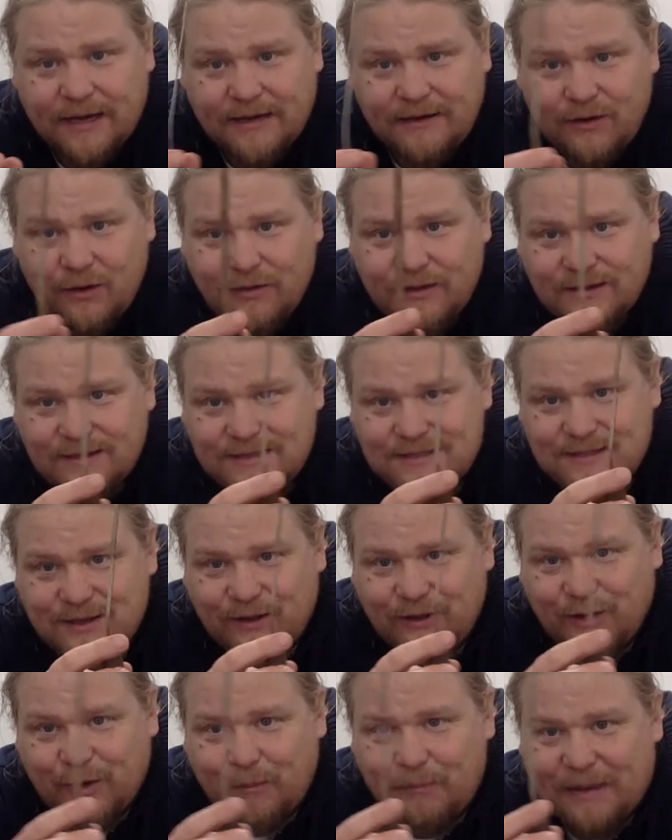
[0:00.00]
I know that this is a
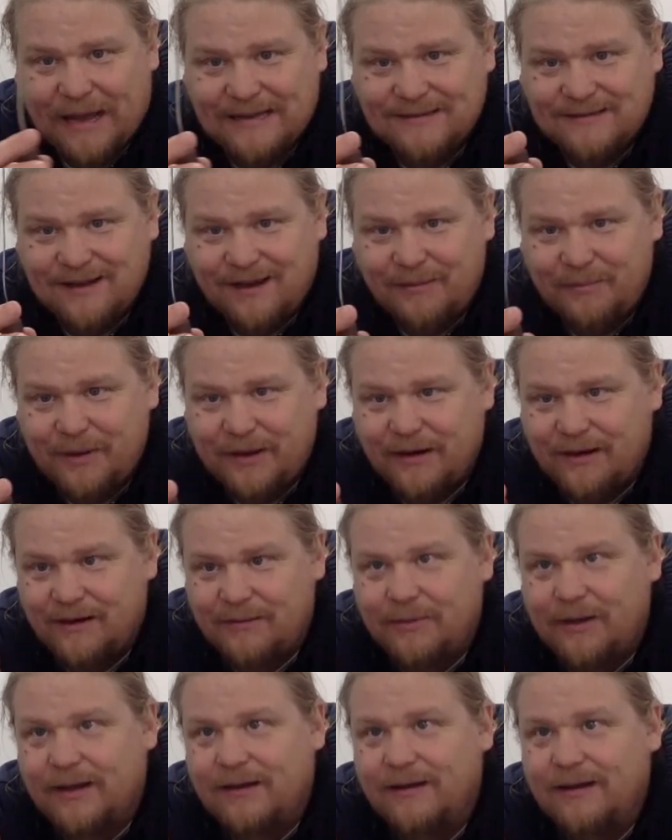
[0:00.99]
little bent up
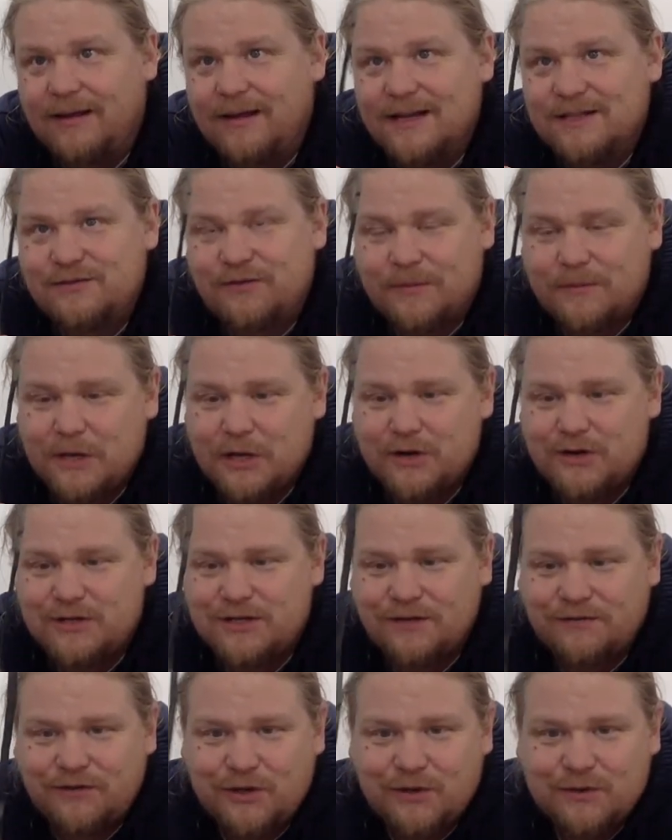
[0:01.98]
here, but it's from
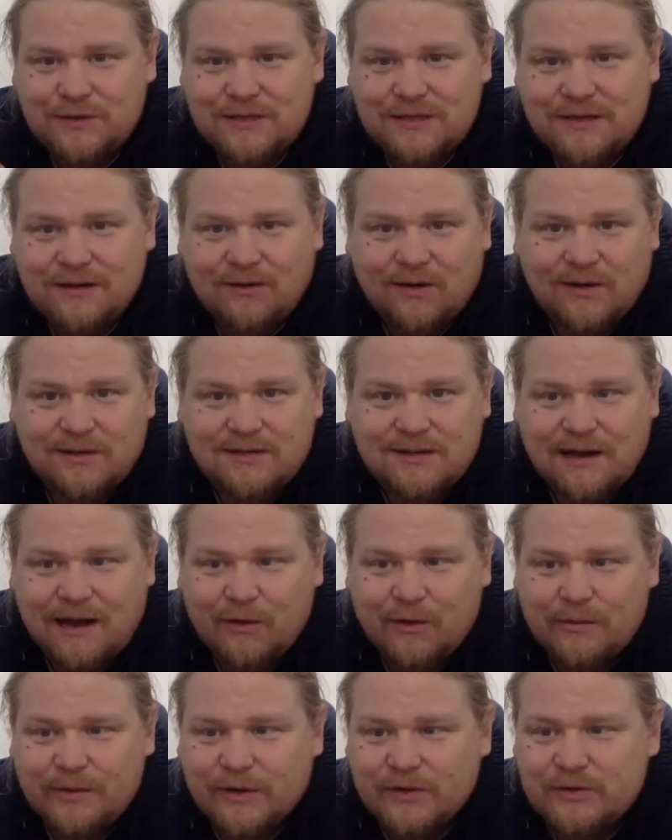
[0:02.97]
years of use here at
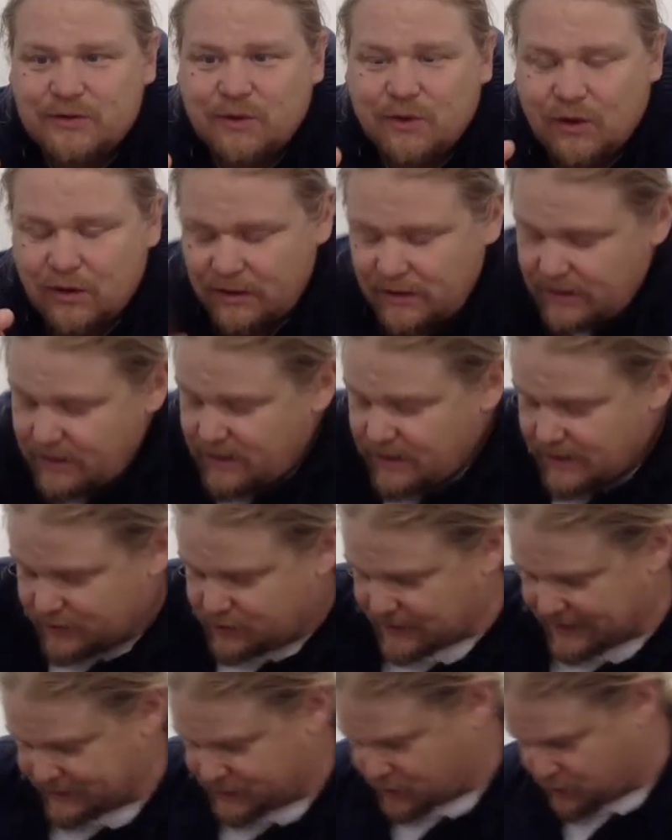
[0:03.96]
Sonawa Middle School. I'll
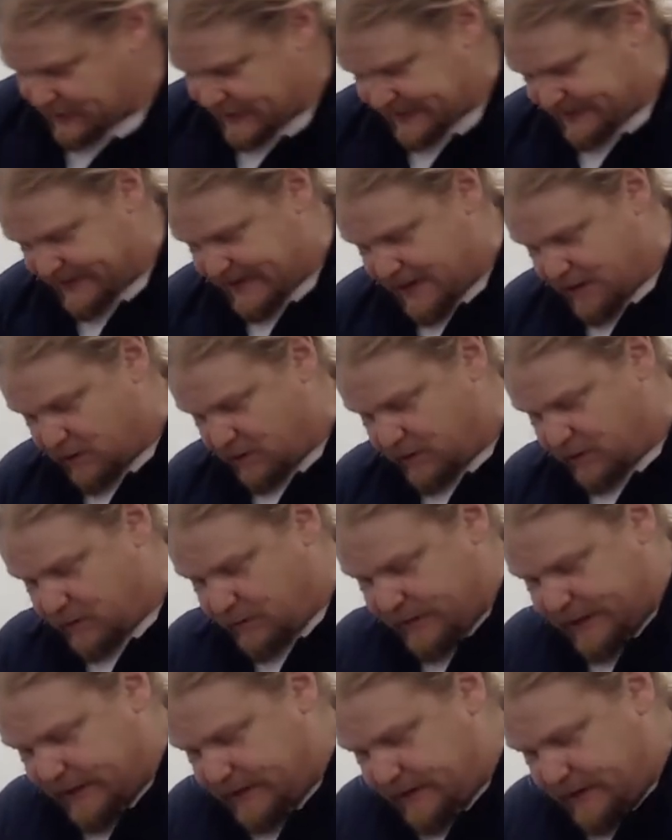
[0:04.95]
try to straighten it out a little
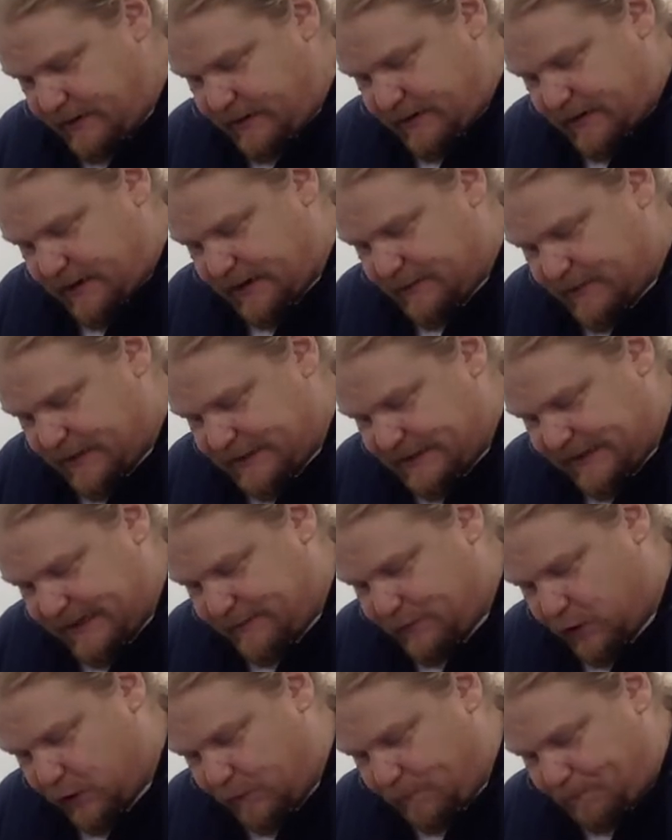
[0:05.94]
bit on my
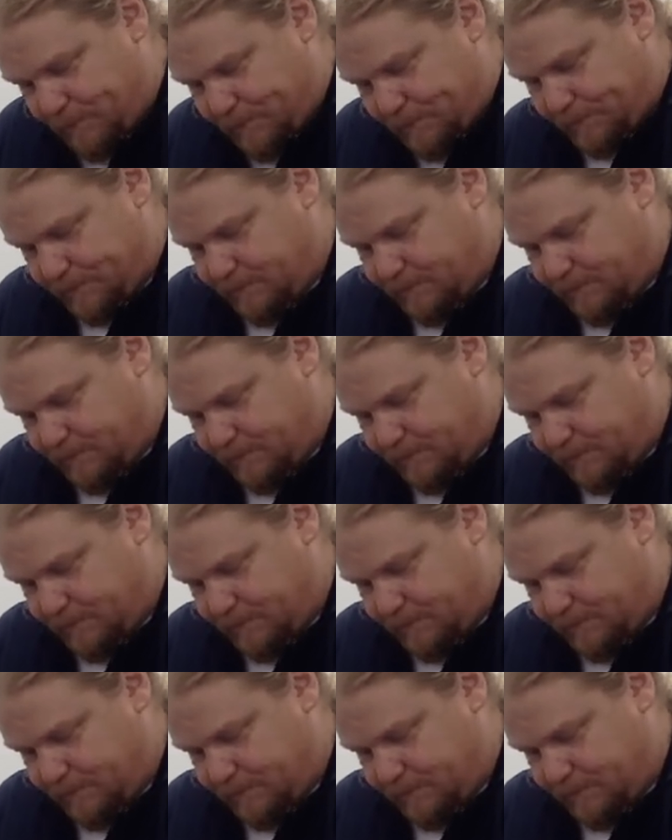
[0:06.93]
table.